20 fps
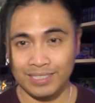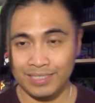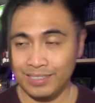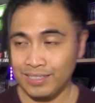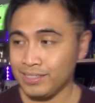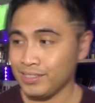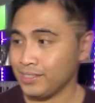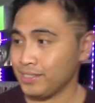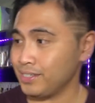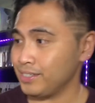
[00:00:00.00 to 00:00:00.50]

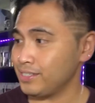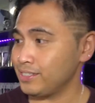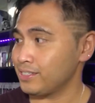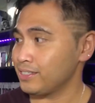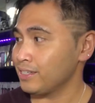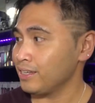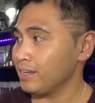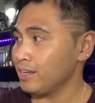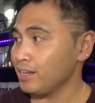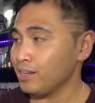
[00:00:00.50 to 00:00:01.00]
This is
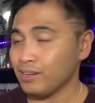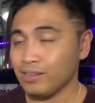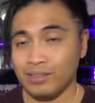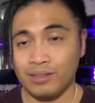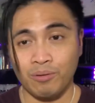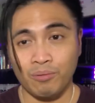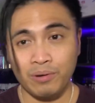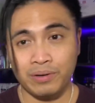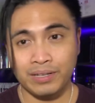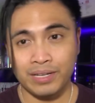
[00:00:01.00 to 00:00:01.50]
the
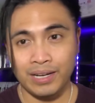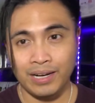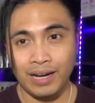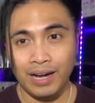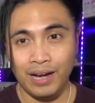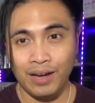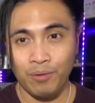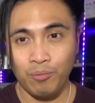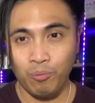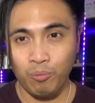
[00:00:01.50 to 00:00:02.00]
one that I